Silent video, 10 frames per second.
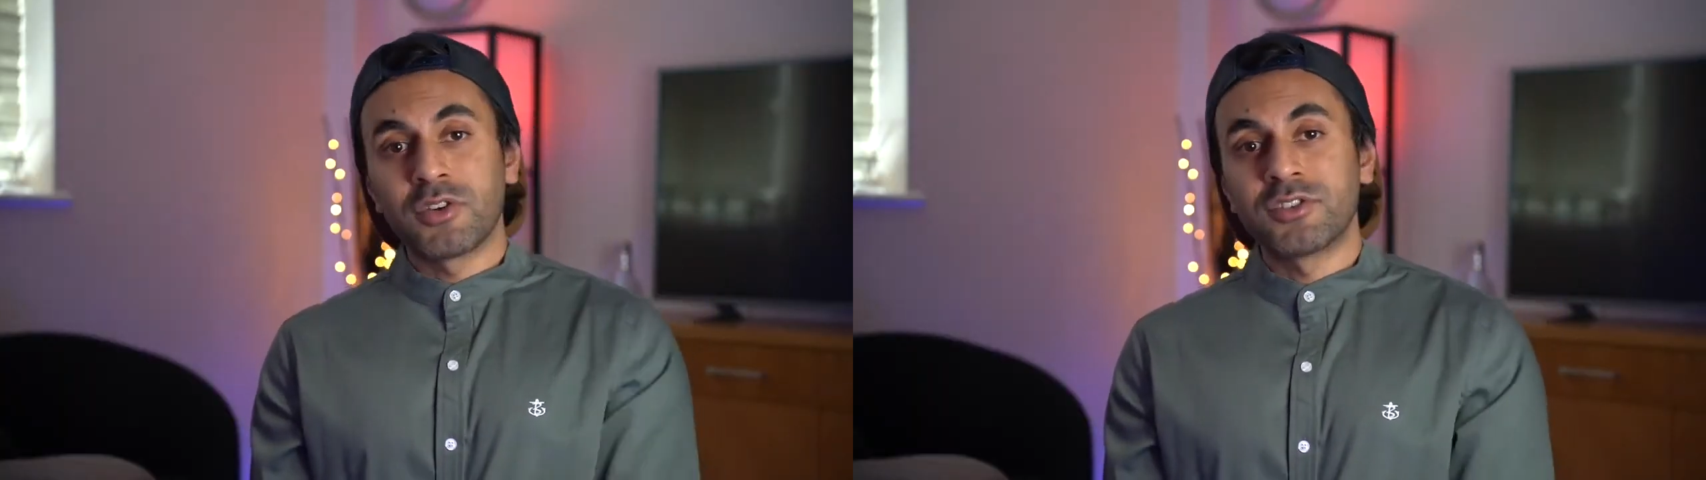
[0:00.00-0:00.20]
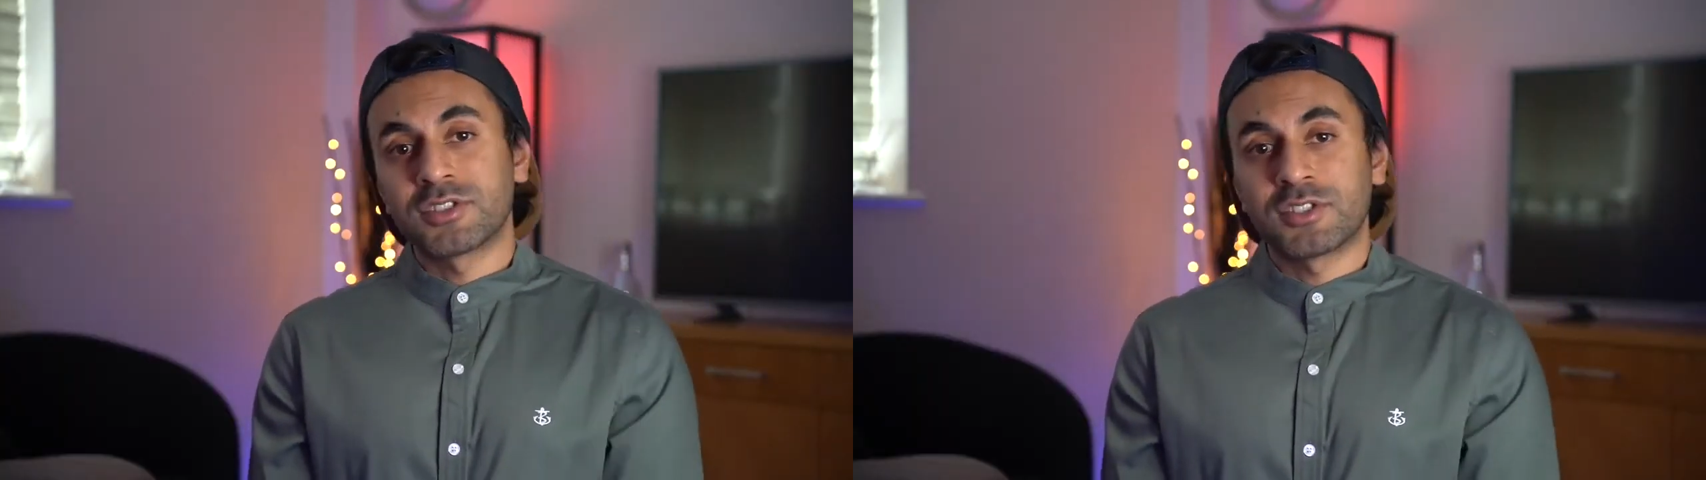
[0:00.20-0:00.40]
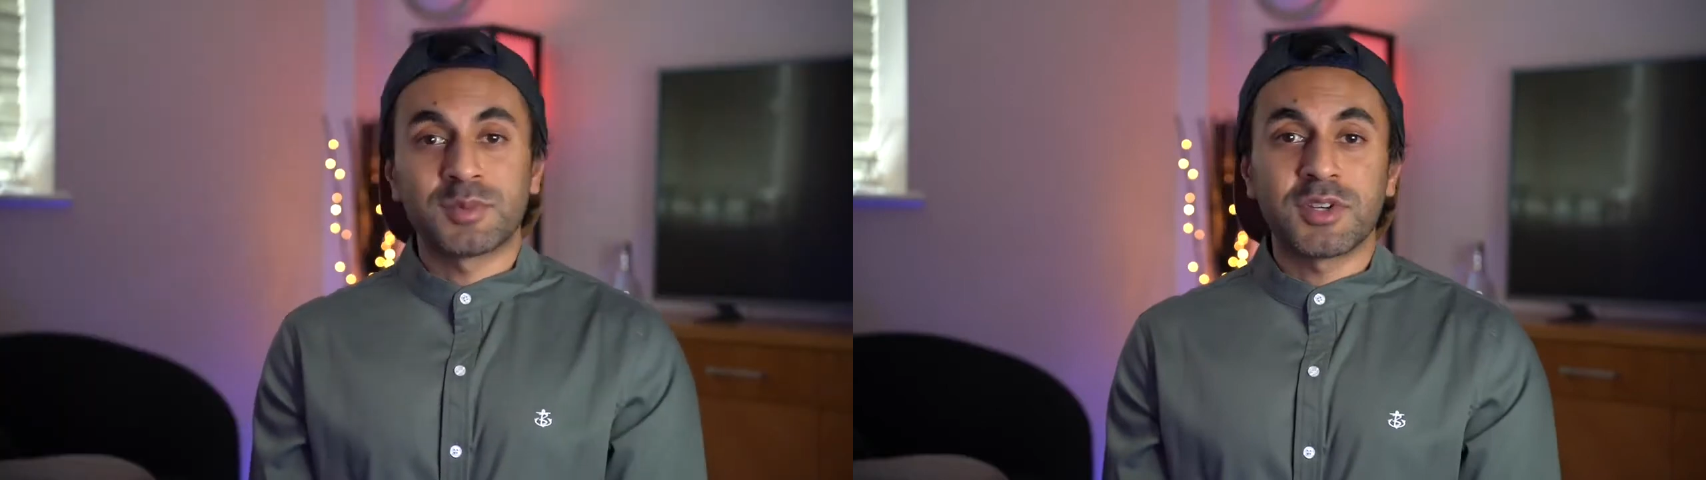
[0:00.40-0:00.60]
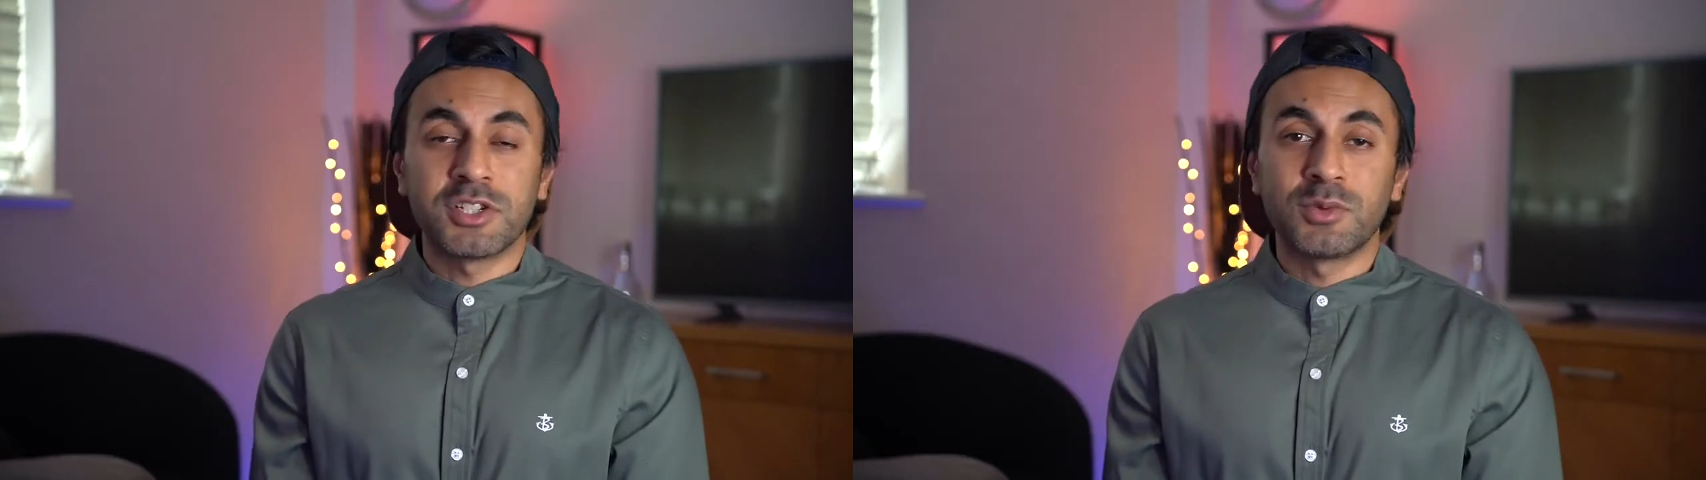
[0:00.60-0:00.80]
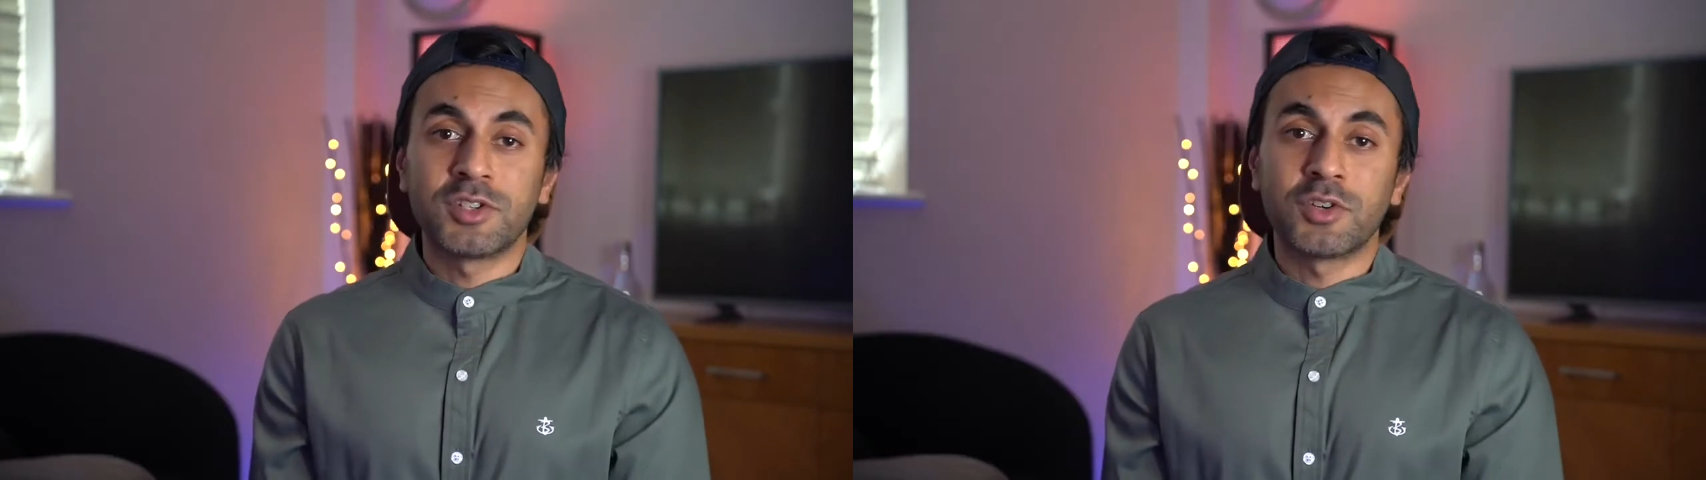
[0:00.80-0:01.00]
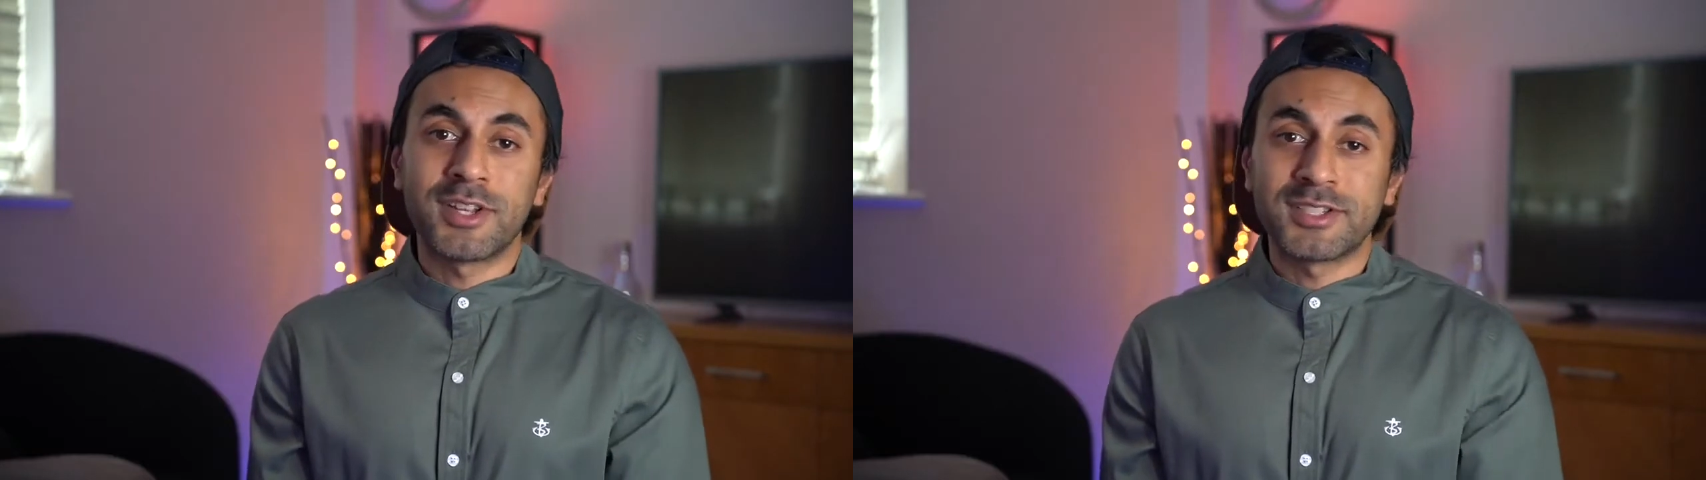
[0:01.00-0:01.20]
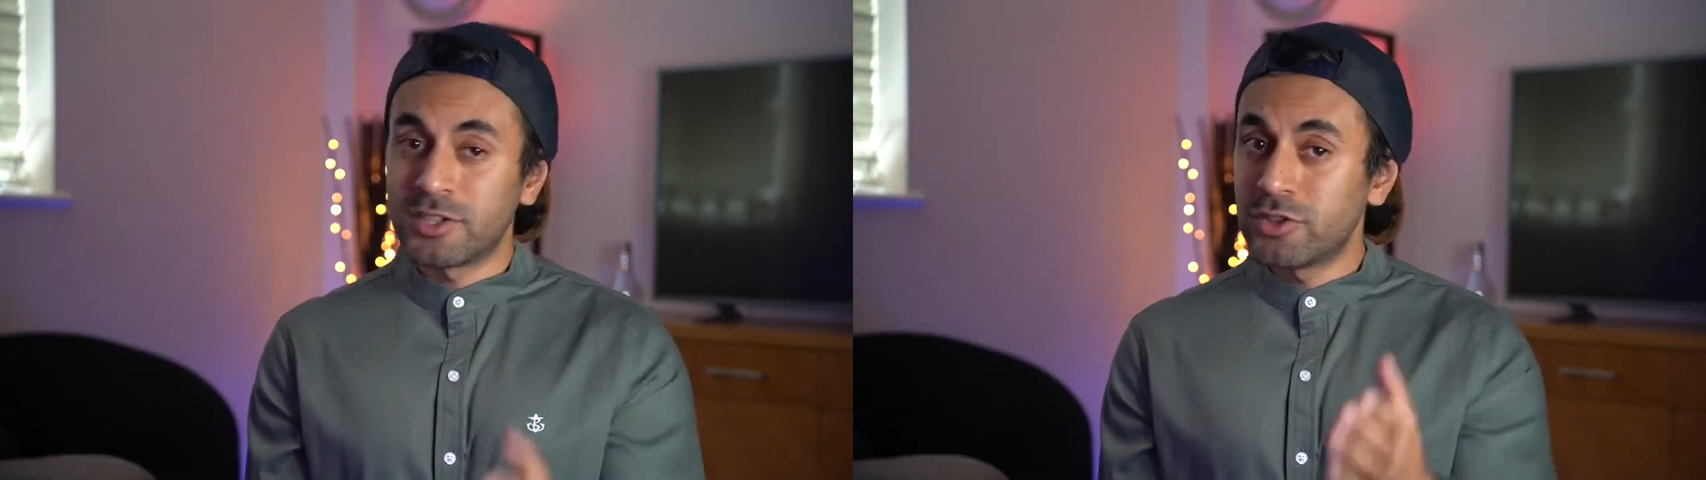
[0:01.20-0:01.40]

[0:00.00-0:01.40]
bonus, especially when you're creating